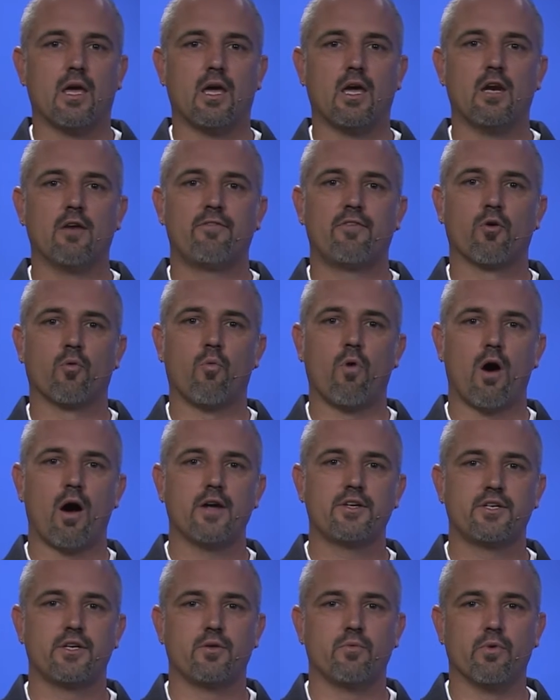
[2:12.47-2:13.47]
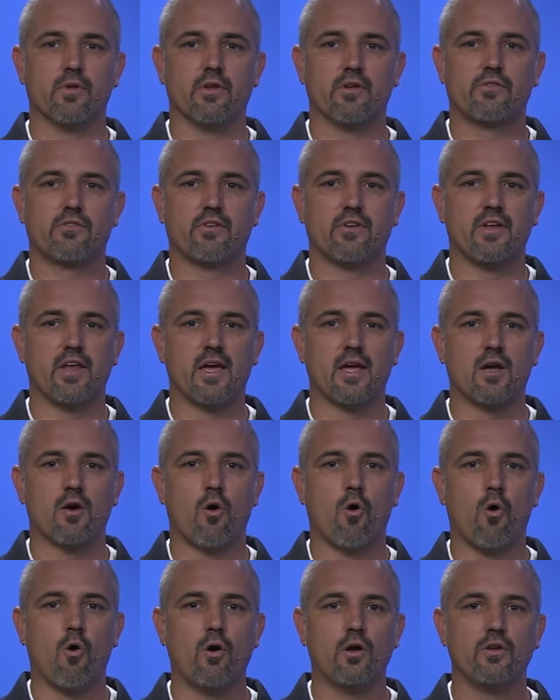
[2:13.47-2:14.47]
And if you're watching with us today
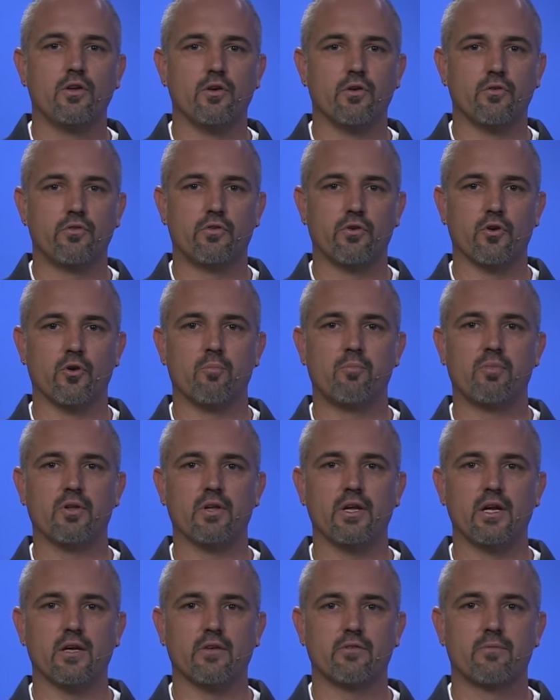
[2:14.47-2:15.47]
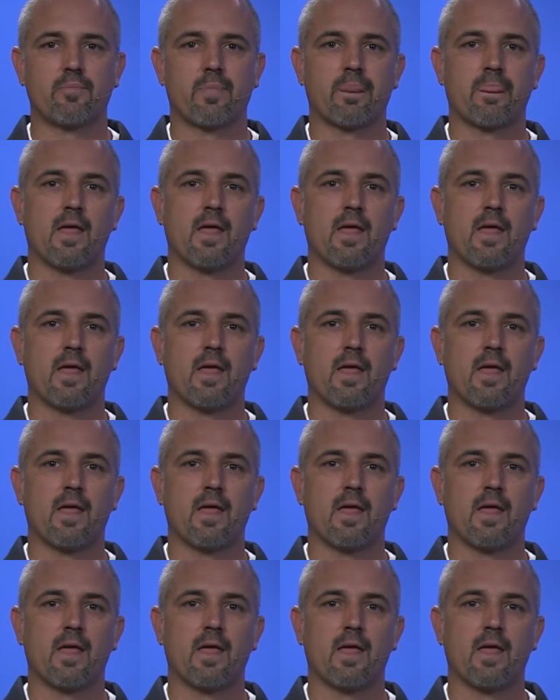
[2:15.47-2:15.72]
on YouTube, please